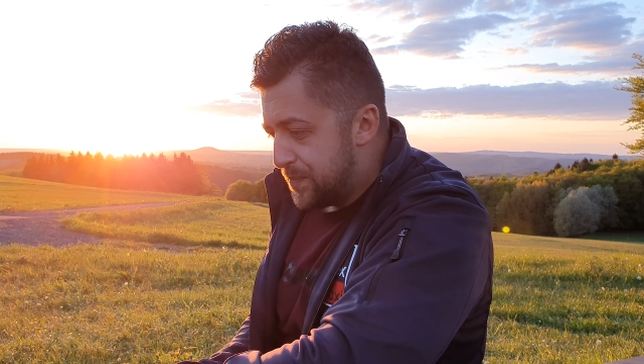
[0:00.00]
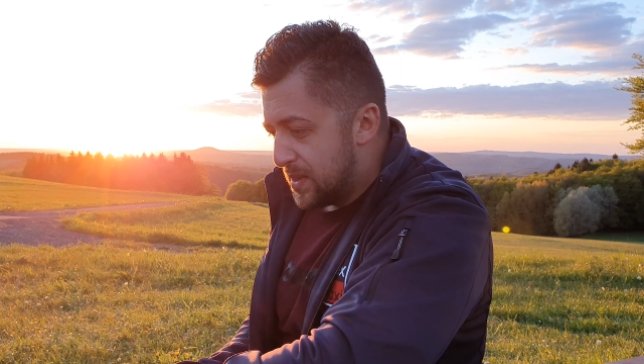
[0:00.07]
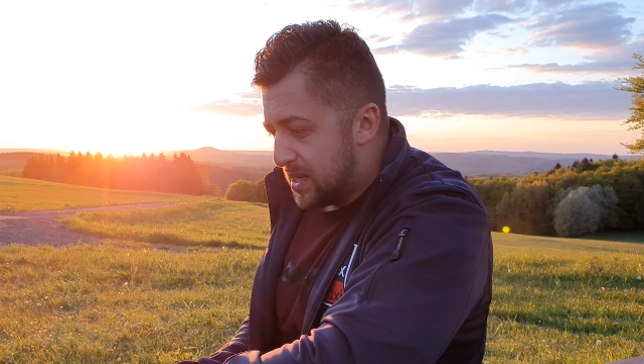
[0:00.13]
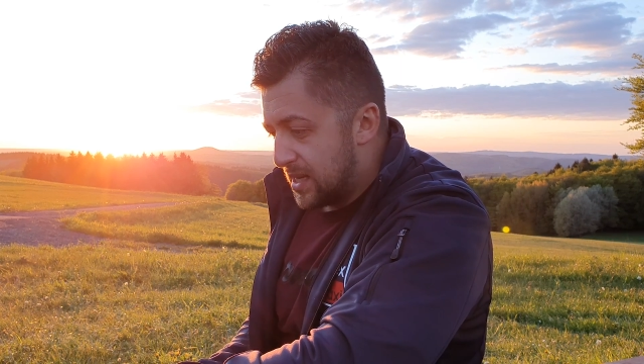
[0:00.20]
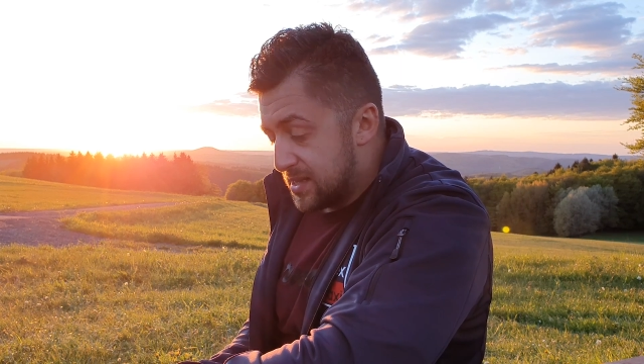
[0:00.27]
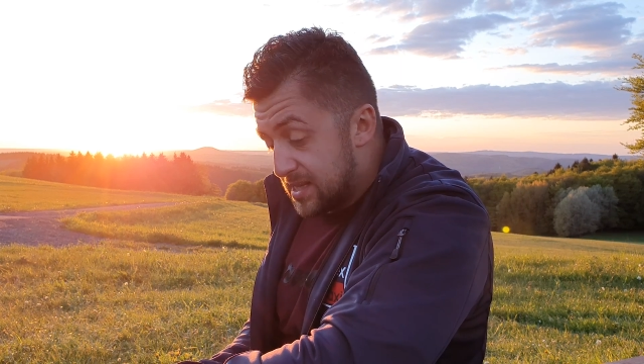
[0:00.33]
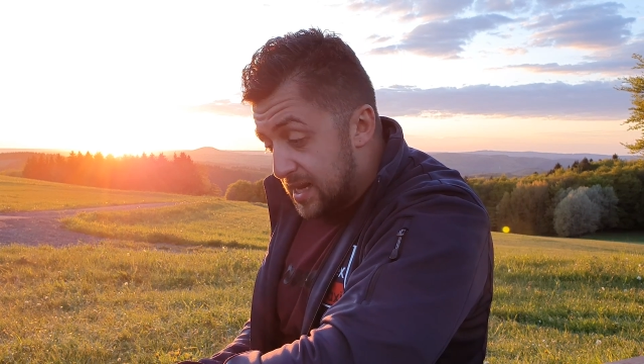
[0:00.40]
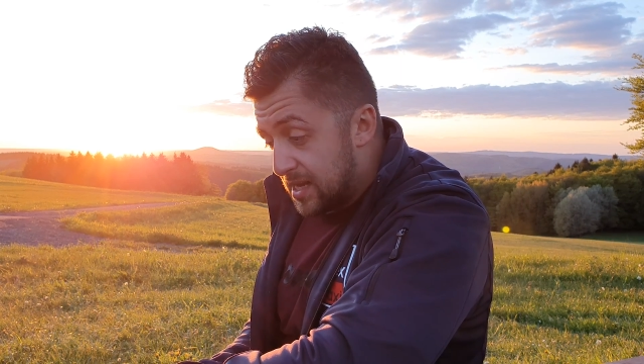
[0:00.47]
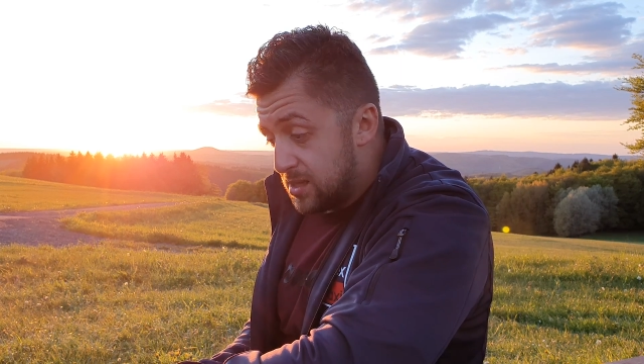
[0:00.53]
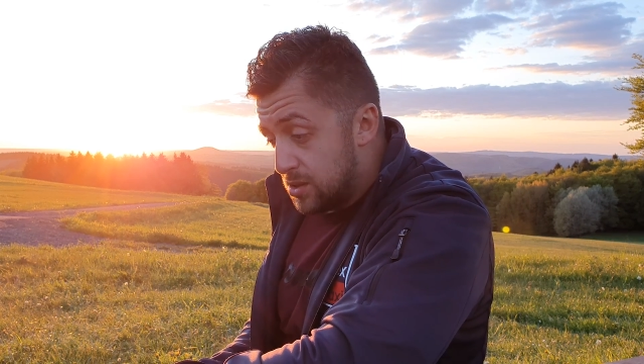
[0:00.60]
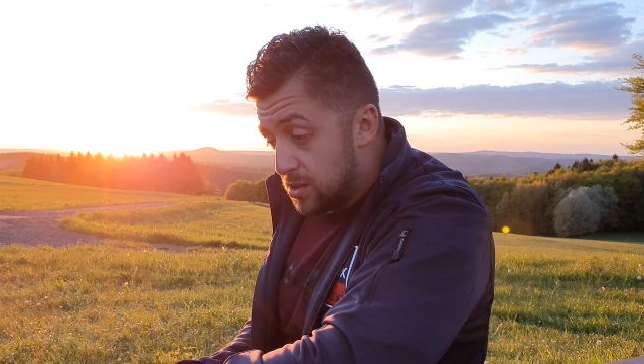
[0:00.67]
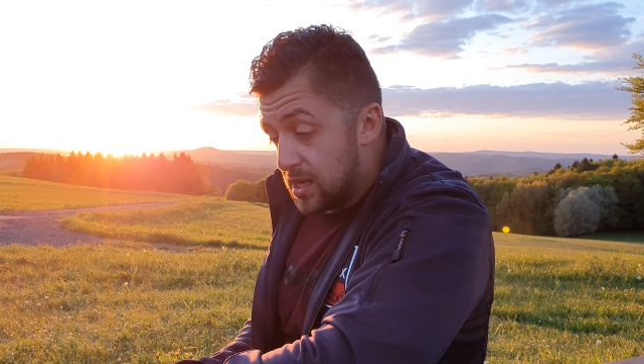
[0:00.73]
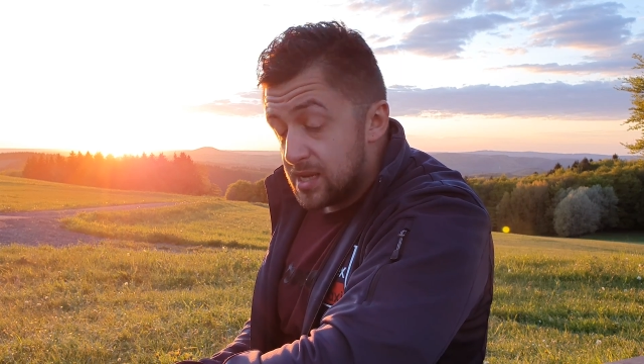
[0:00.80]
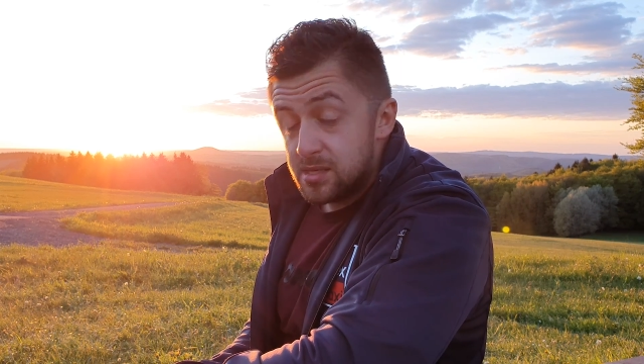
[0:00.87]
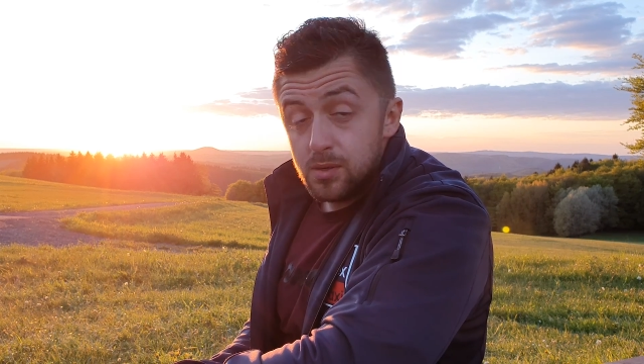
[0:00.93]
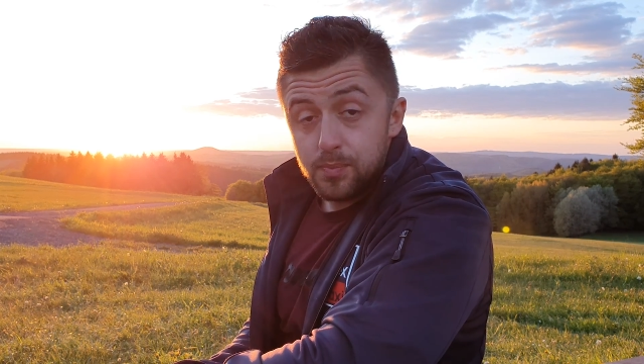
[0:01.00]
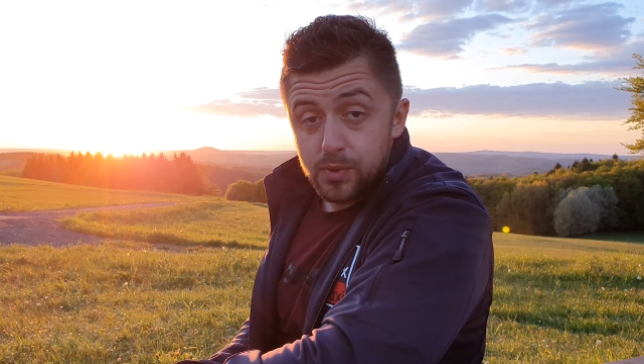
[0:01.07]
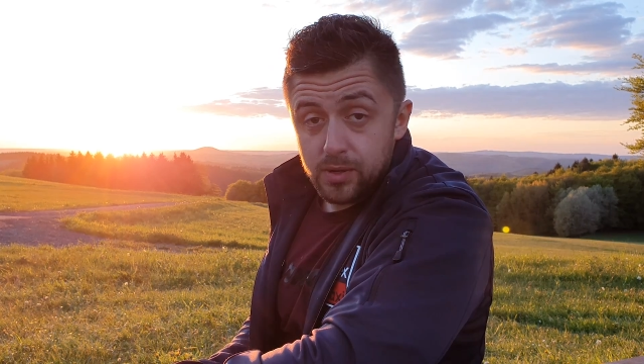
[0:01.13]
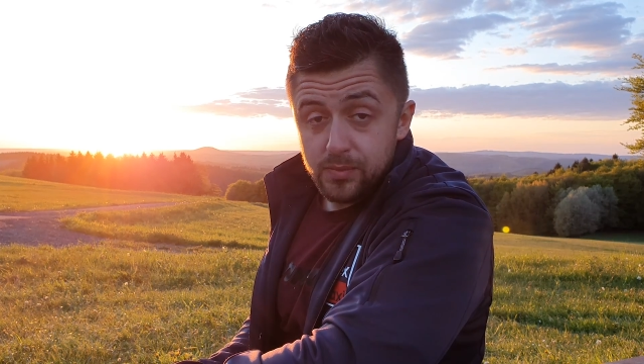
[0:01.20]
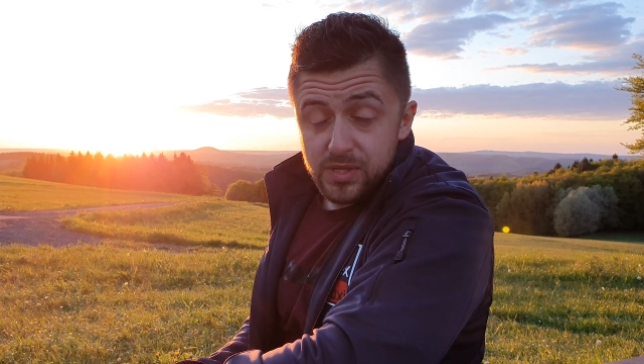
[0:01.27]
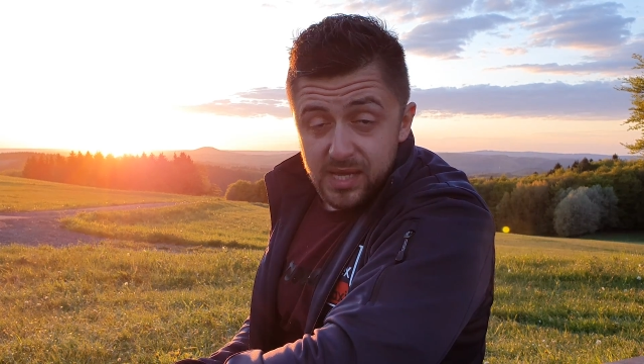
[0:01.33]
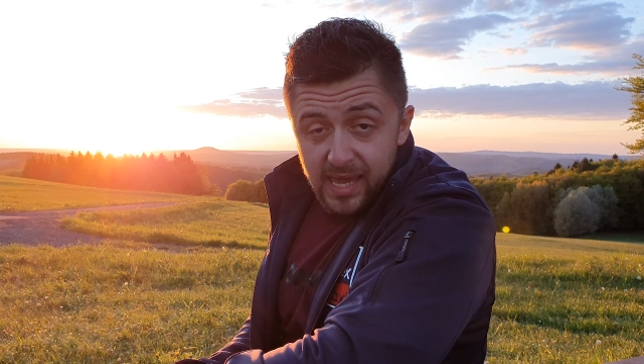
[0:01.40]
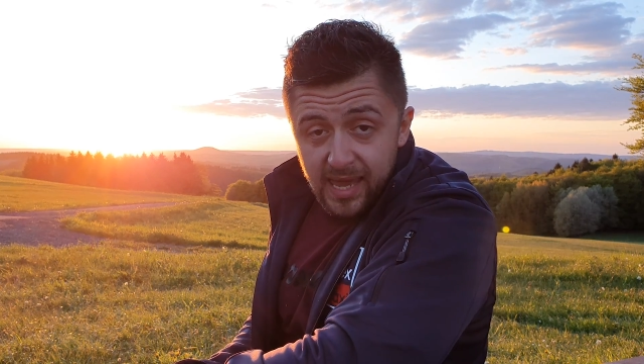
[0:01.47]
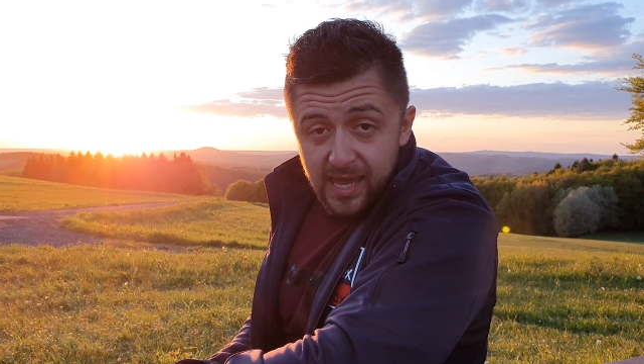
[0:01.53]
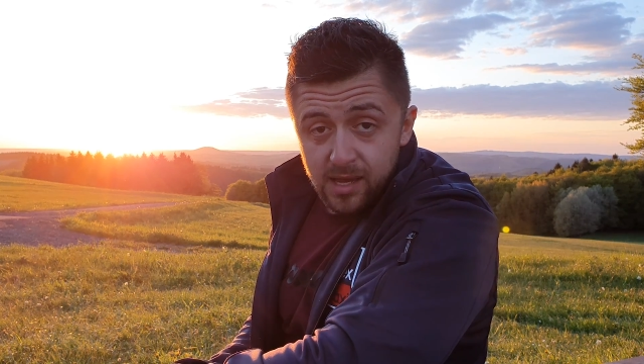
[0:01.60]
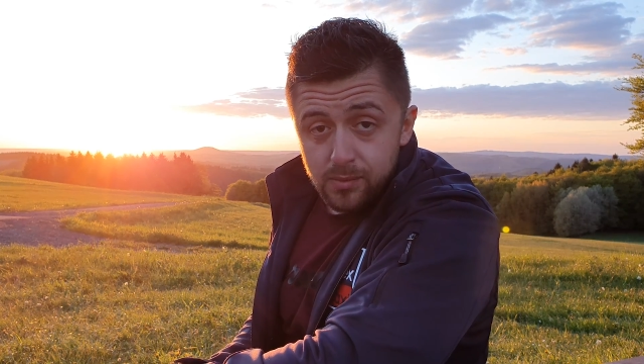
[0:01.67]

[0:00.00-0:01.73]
And then you get your Permit A,